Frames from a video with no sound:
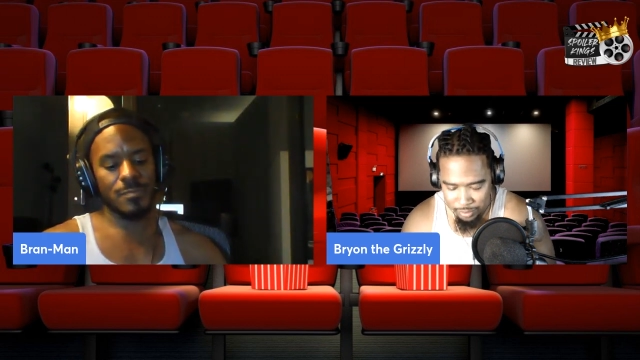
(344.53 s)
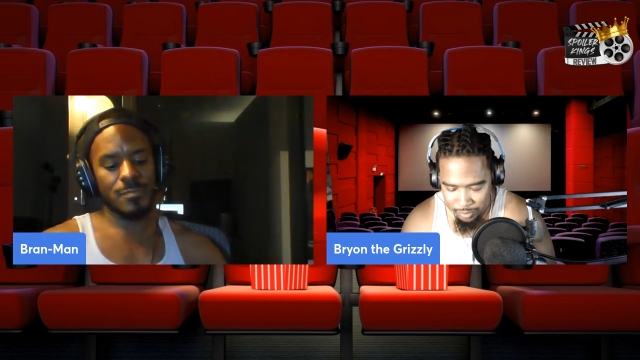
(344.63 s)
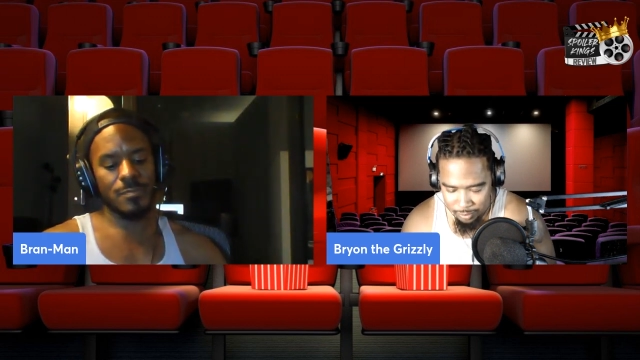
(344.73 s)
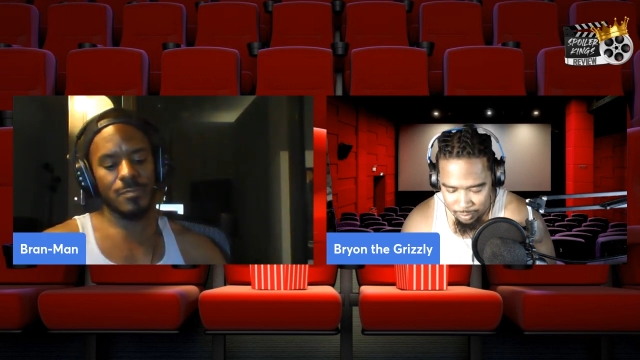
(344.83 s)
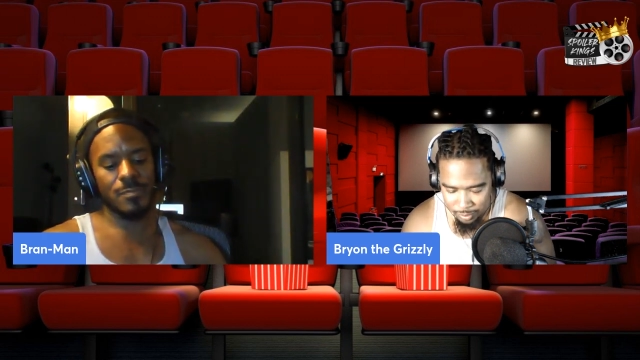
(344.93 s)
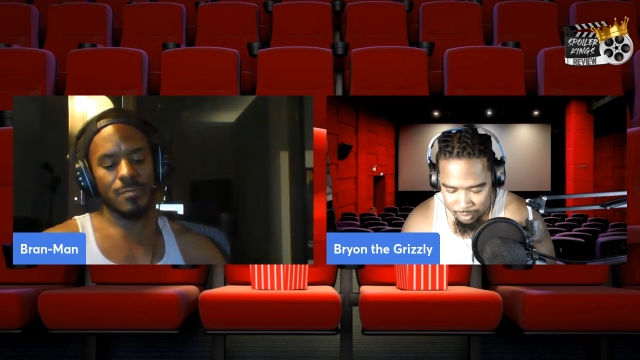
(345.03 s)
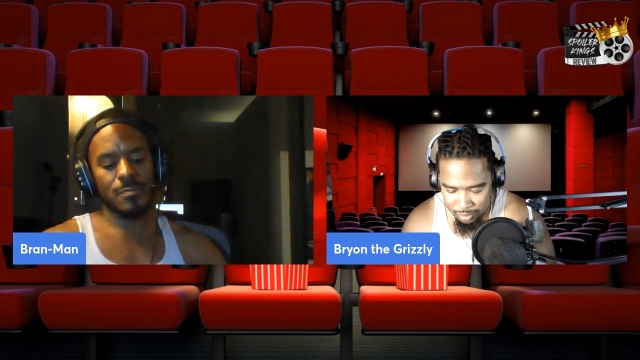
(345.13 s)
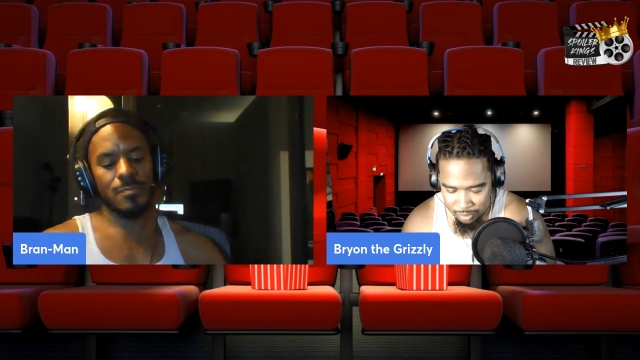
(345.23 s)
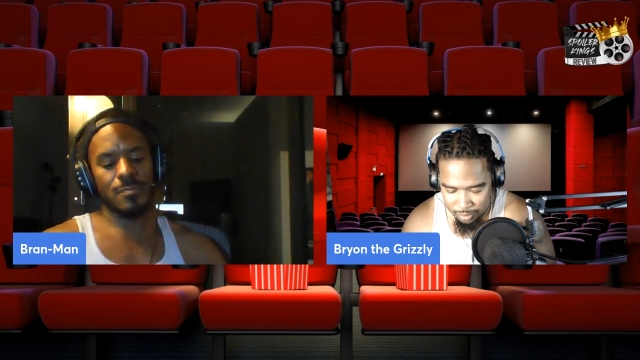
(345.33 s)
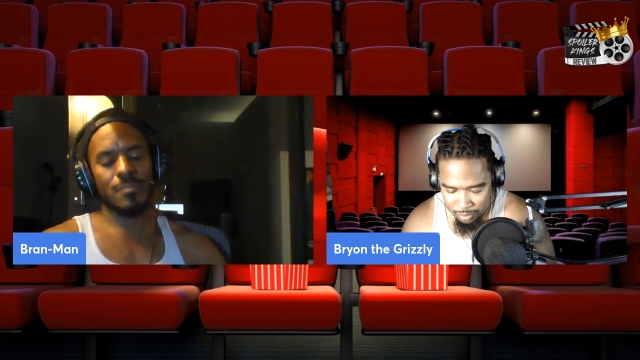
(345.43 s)

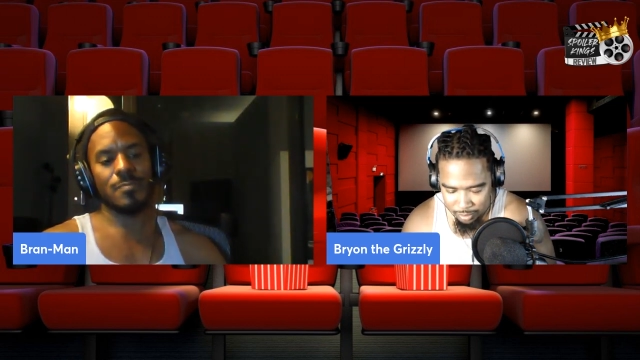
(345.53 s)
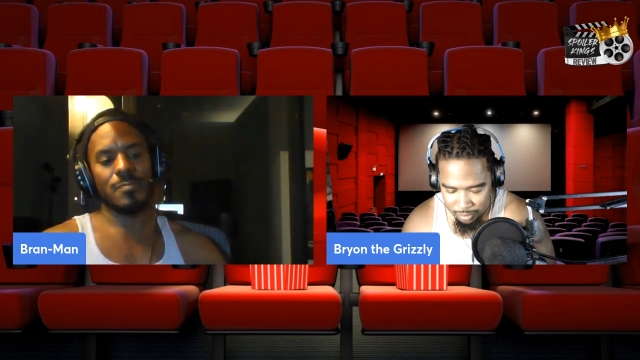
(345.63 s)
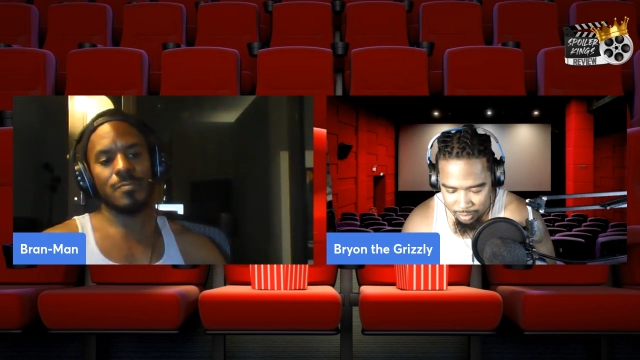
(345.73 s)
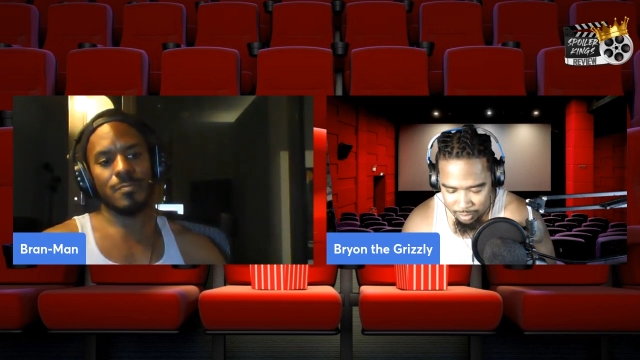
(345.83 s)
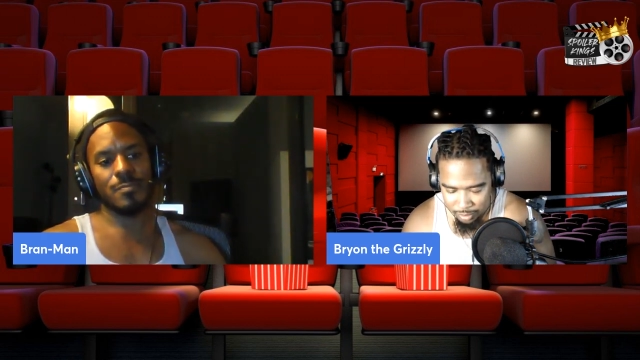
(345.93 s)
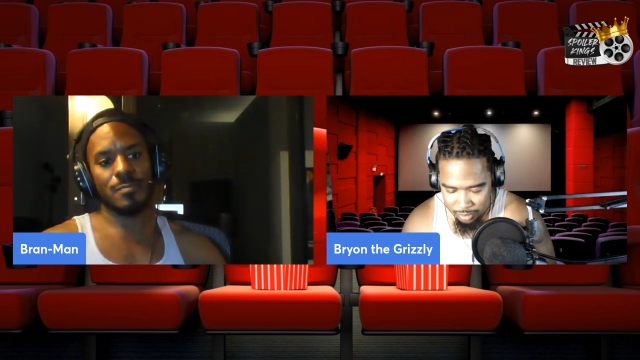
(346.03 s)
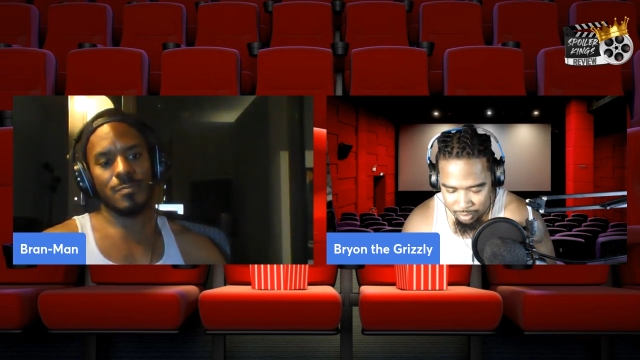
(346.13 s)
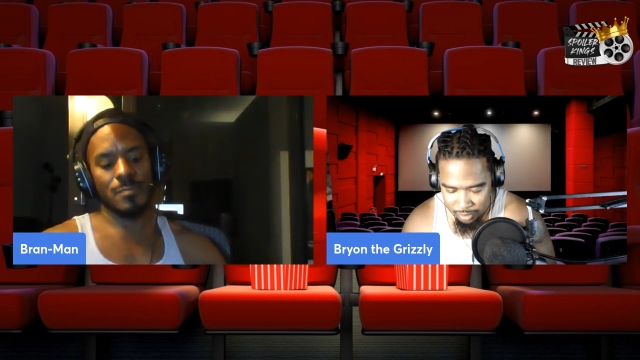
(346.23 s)
Nobody speaks.